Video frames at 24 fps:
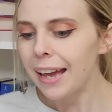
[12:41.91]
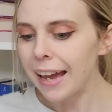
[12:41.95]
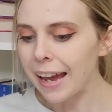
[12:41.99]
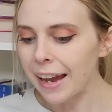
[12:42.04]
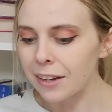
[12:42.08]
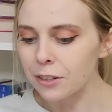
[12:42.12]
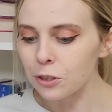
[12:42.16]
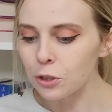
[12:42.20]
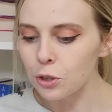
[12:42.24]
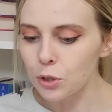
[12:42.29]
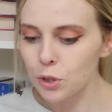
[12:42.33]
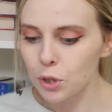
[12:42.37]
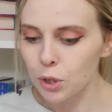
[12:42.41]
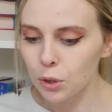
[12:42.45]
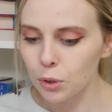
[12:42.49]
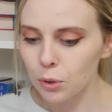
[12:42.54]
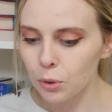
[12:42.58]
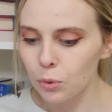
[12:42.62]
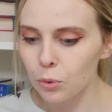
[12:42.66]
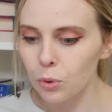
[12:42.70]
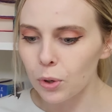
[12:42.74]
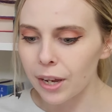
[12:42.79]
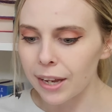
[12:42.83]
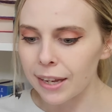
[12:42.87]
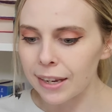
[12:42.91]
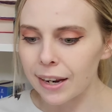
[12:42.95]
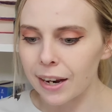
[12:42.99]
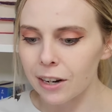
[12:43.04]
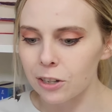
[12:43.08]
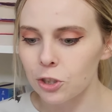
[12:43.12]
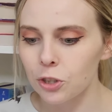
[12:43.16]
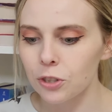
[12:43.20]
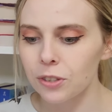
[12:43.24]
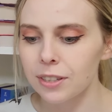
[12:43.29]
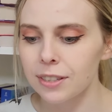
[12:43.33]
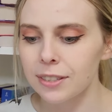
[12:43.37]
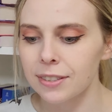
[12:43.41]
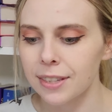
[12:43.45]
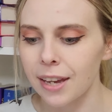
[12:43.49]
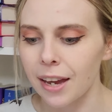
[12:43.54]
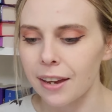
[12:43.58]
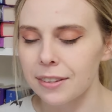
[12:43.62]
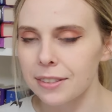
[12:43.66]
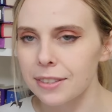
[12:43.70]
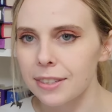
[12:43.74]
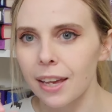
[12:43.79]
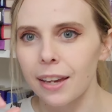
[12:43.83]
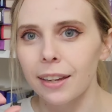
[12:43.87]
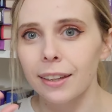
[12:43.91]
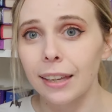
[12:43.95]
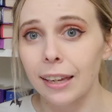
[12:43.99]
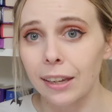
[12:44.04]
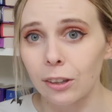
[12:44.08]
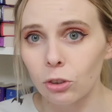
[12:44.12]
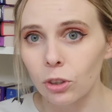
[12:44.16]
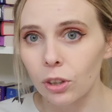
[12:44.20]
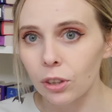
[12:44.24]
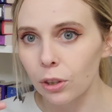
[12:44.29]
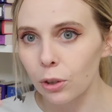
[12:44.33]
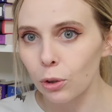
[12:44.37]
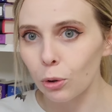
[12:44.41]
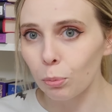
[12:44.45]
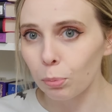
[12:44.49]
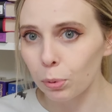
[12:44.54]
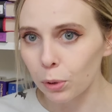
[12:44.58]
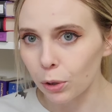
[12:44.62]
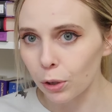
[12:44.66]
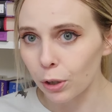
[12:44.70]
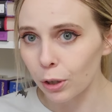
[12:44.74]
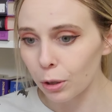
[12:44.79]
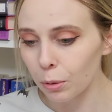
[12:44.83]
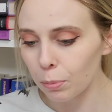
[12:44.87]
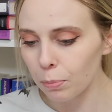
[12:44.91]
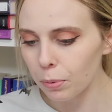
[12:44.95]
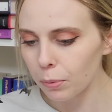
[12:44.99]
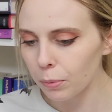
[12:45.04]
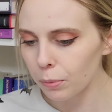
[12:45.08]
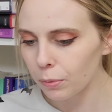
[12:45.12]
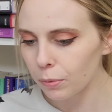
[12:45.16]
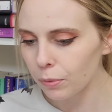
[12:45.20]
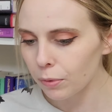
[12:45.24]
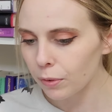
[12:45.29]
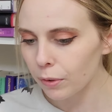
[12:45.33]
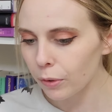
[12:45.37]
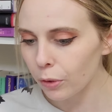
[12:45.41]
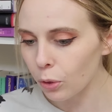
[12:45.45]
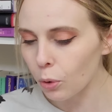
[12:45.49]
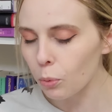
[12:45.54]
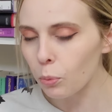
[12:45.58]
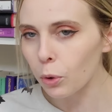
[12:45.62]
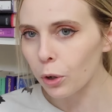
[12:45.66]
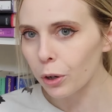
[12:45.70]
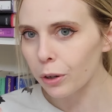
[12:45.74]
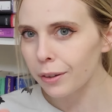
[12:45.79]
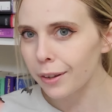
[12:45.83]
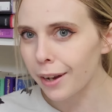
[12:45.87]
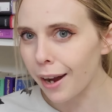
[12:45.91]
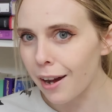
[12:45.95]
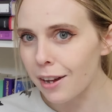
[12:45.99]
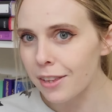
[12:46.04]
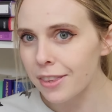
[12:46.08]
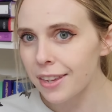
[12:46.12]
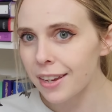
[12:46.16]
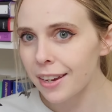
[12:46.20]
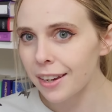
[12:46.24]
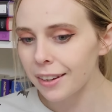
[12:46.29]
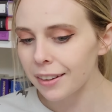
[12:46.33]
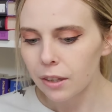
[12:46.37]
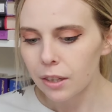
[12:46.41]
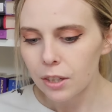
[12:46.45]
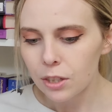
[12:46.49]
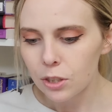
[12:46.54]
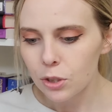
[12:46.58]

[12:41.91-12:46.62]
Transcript: And 2, it actually says in the little blurb, the word gothic.